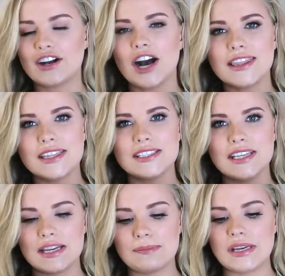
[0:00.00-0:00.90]
I got this
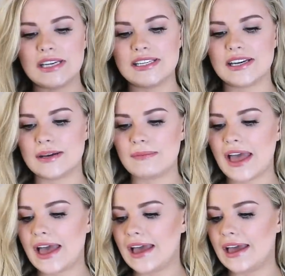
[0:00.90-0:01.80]
in a medium,
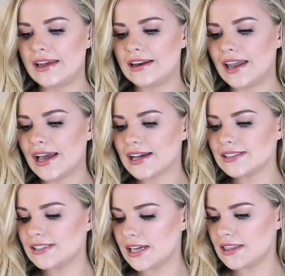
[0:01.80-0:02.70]
and like
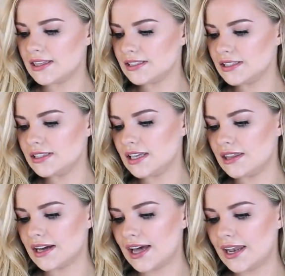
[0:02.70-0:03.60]
I said, this is in
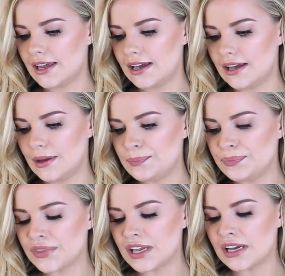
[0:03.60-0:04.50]
the color
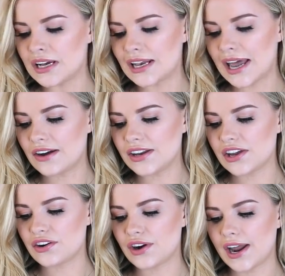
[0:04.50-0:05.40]

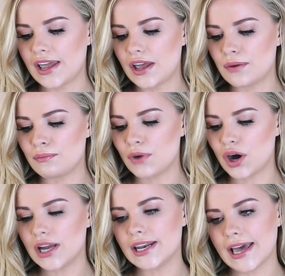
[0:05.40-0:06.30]
Cloudy Gray
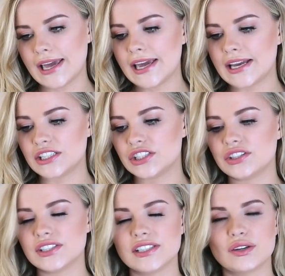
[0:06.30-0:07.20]
Marley, and it's
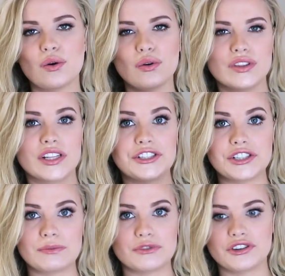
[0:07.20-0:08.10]
just called the
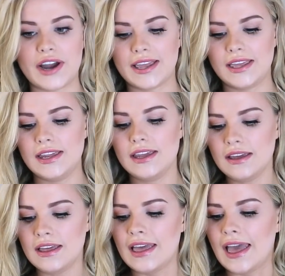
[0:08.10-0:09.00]
Gym Trackie.
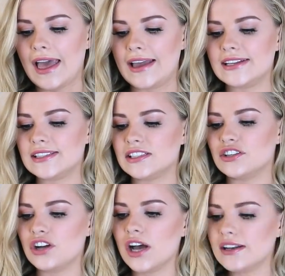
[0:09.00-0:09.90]
And it's
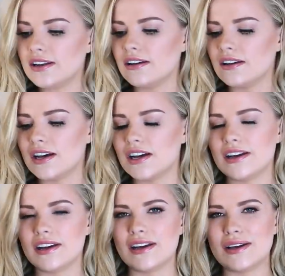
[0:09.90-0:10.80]
not
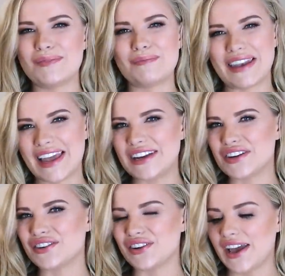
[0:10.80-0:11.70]
a
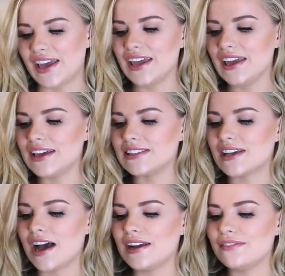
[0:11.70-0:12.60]
plain gray, it's
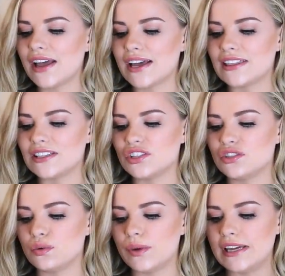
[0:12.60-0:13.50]
kind of like this
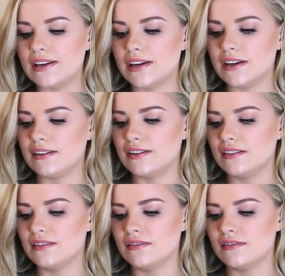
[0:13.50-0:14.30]
tweeded